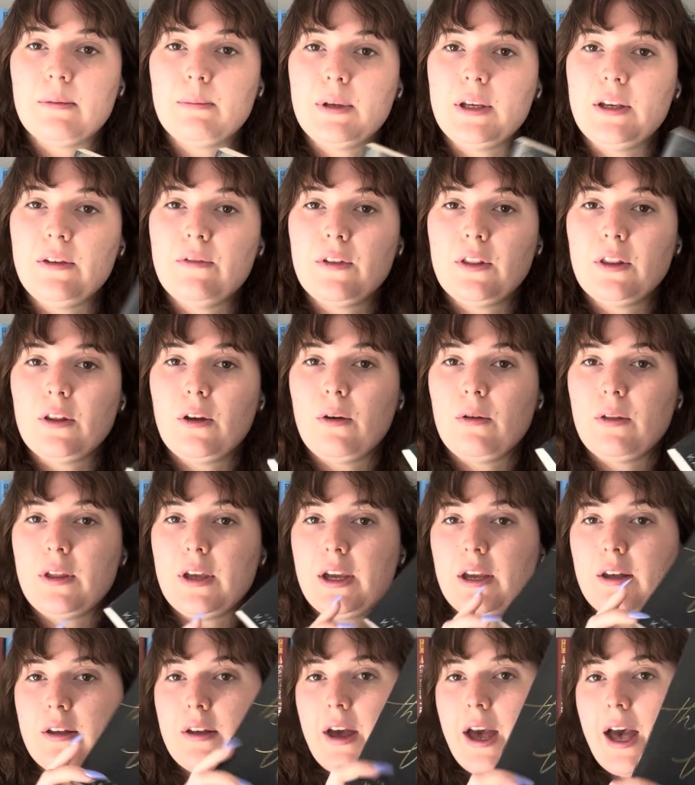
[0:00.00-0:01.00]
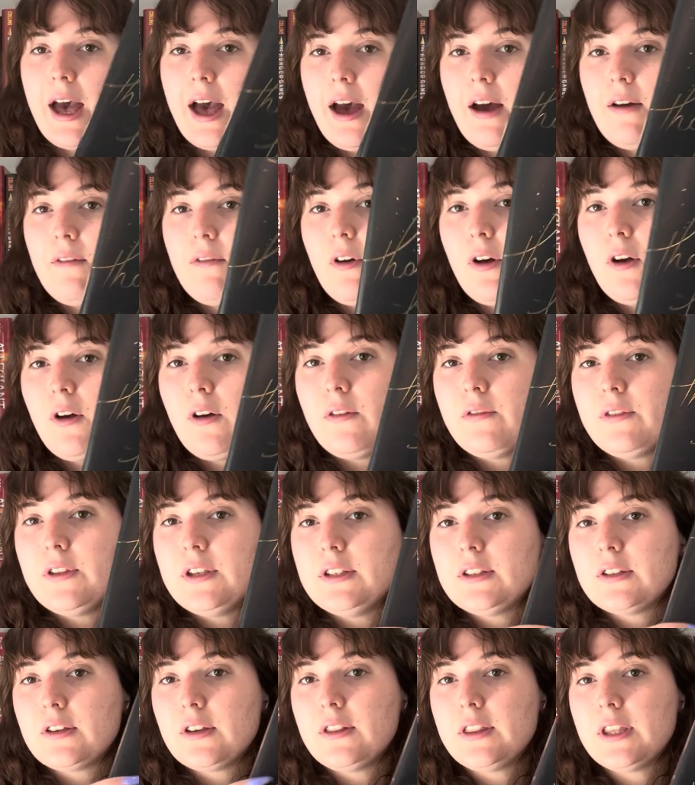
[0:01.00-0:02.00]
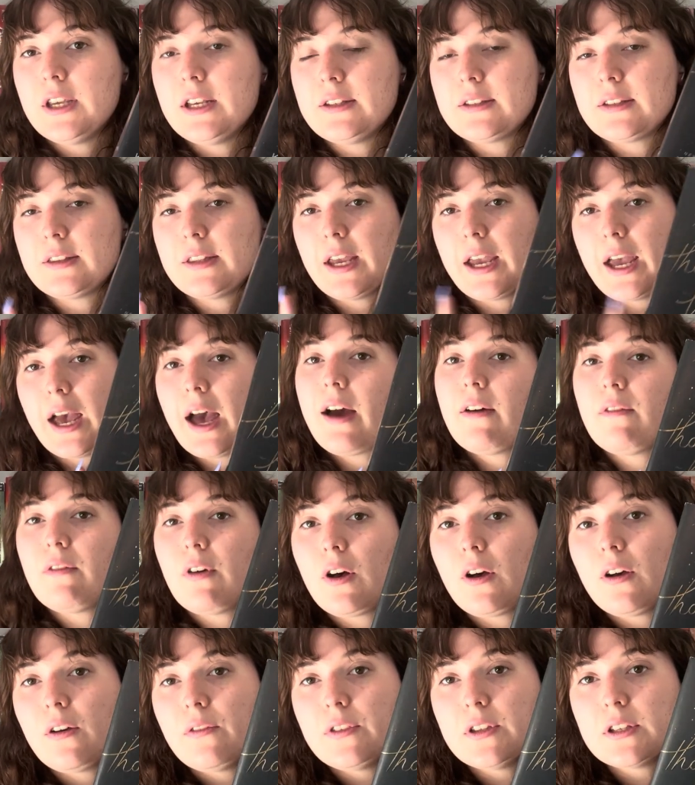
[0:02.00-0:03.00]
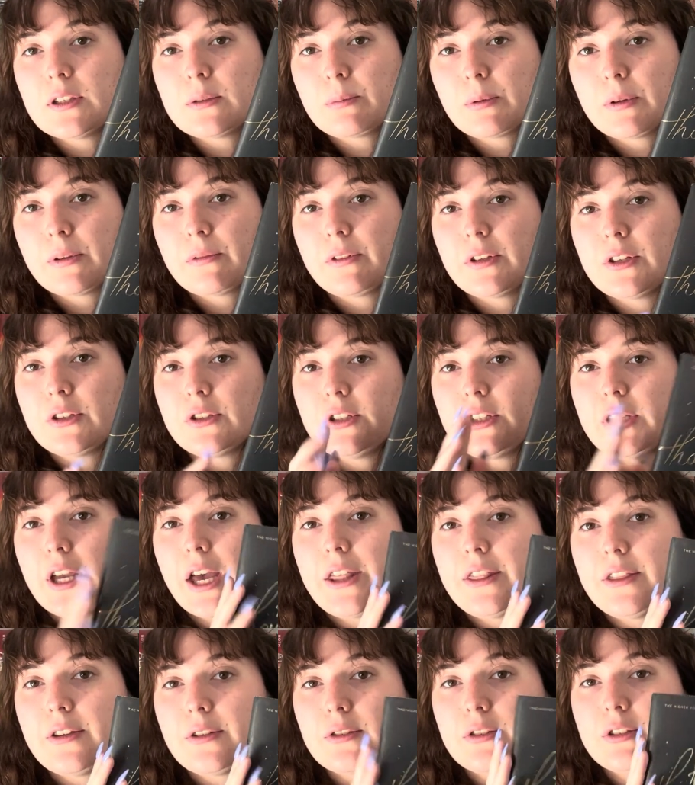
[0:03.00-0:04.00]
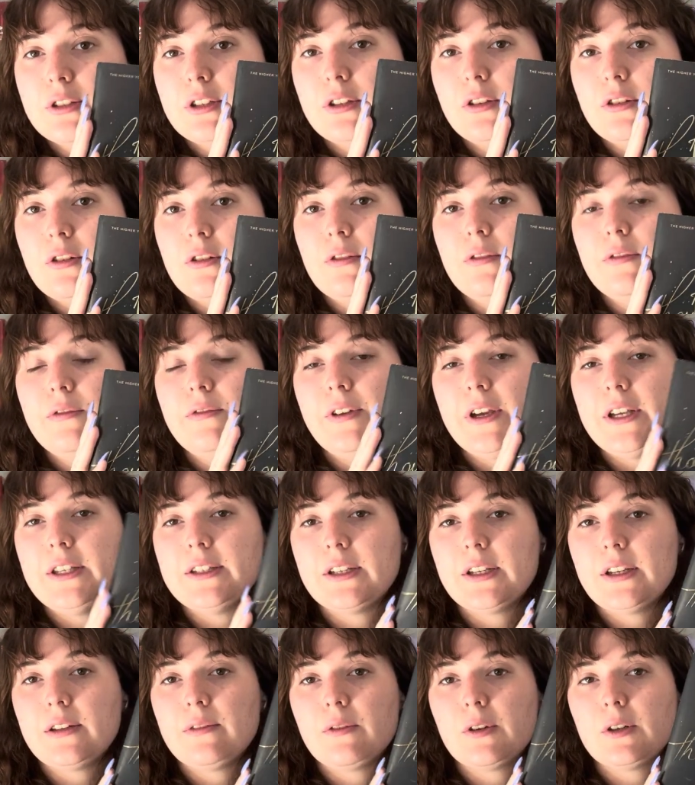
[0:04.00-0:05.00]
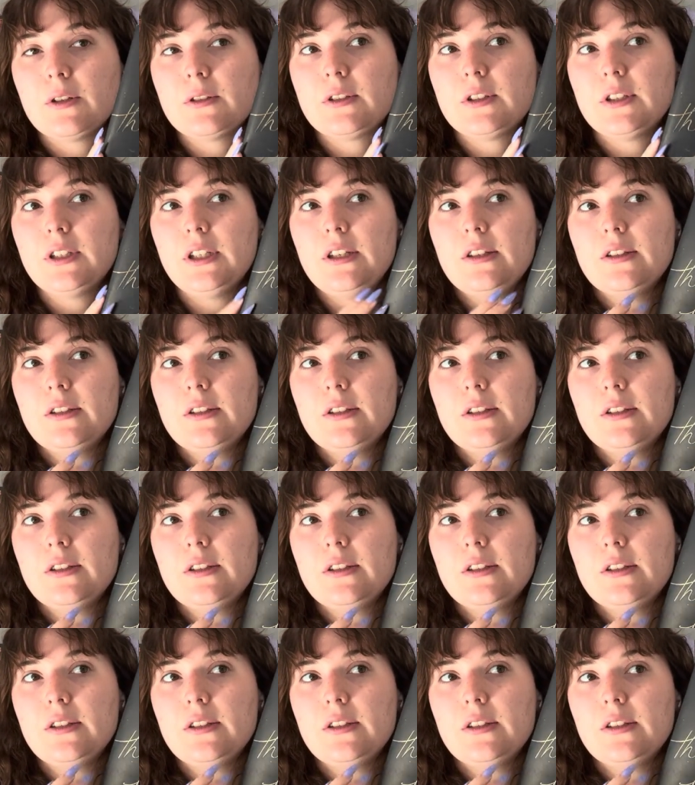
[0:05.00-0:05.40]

Even though they have all these good things and they have all of this privilege, yet they're still facing adversity.